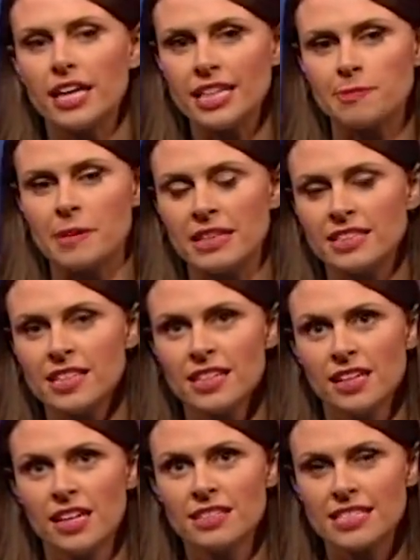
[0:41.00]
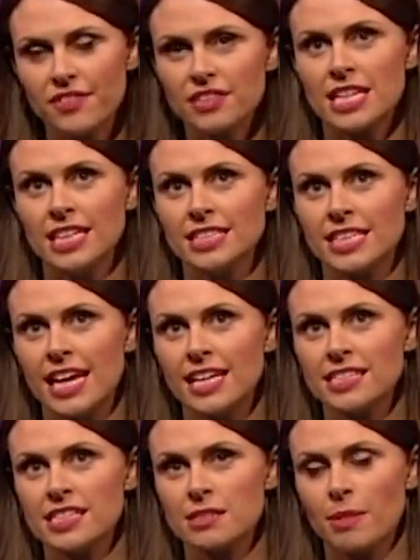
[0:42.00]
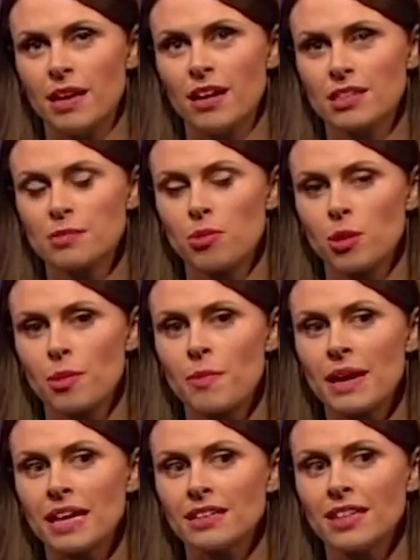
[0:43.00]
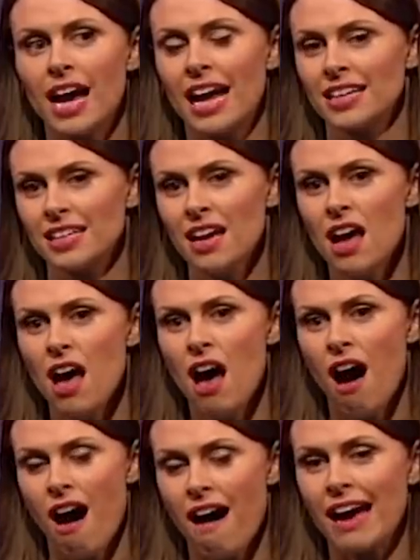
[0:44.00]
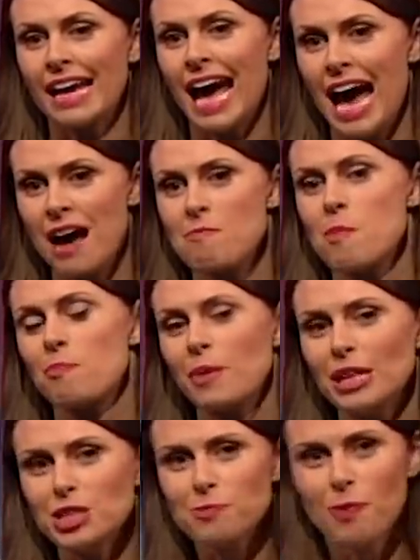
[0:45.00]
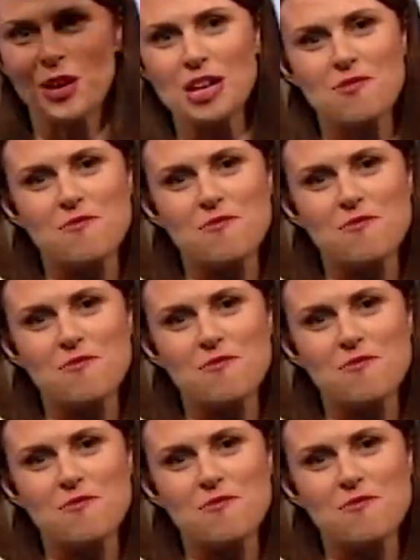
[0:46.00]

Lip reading: It's been 17 days since my last proper meal, and I am beach body